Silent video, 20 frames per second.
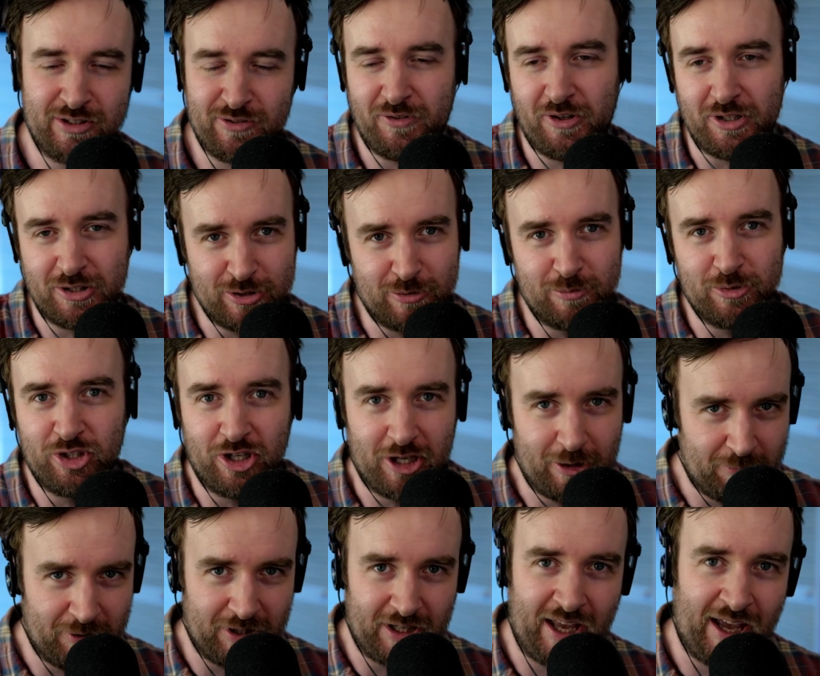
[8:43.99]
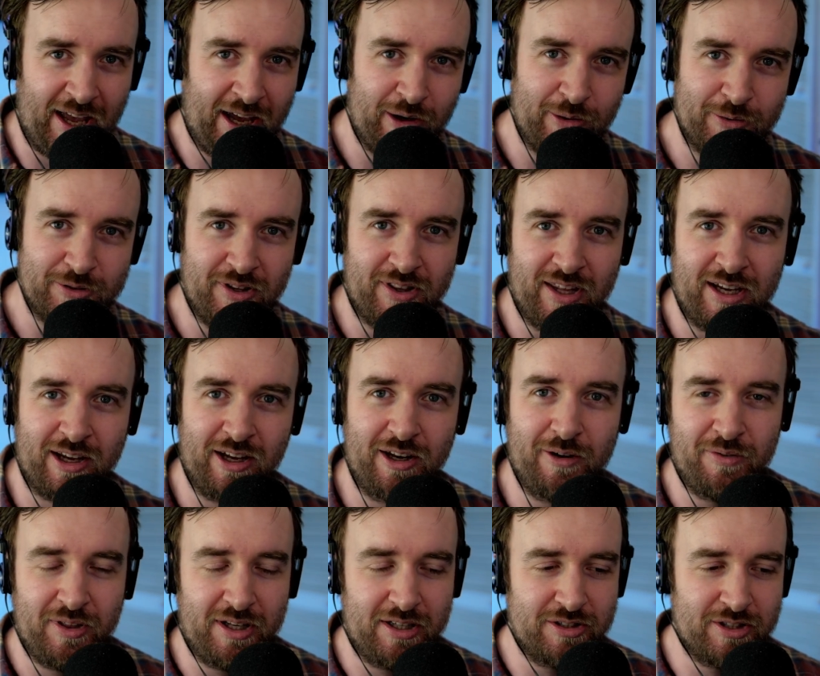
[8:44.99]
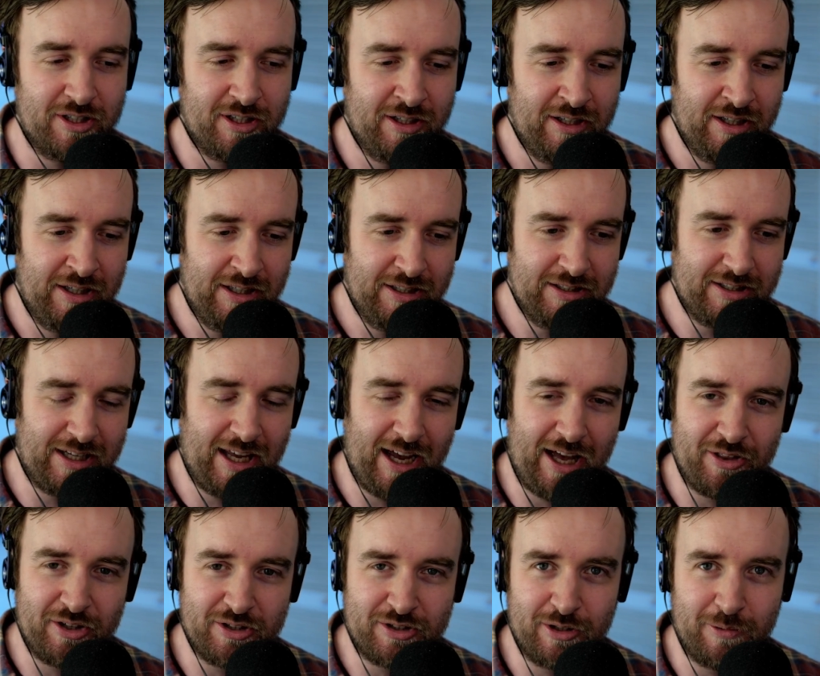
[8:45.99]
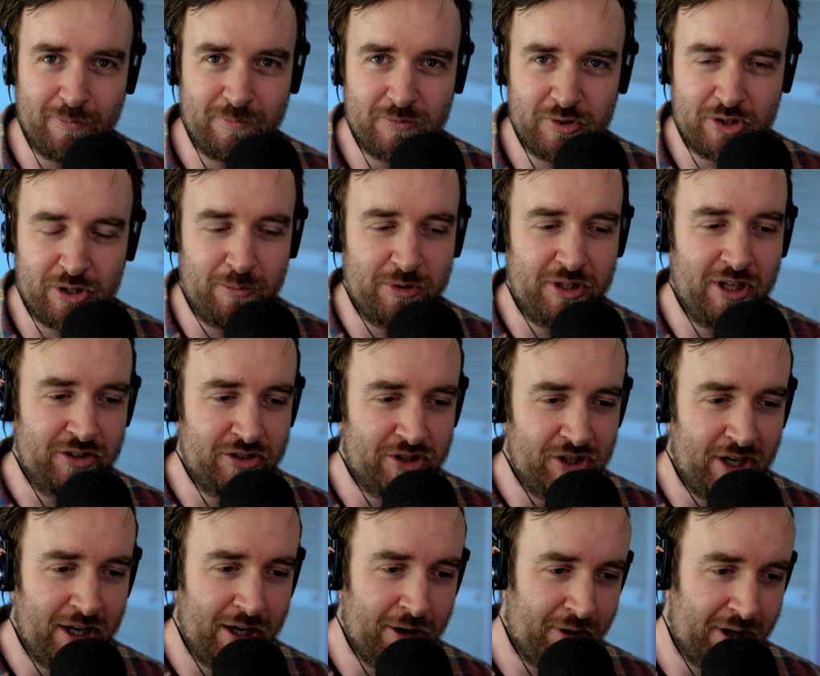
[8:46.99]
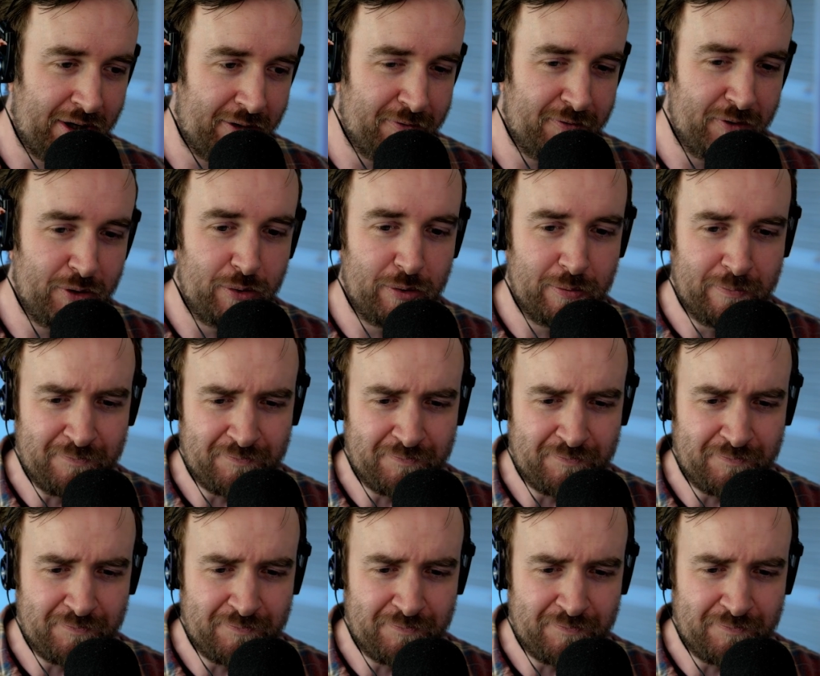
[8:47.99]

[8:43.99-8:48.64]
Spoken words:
find some sheep and cows and that kind of thing to gather some dungeoneering food.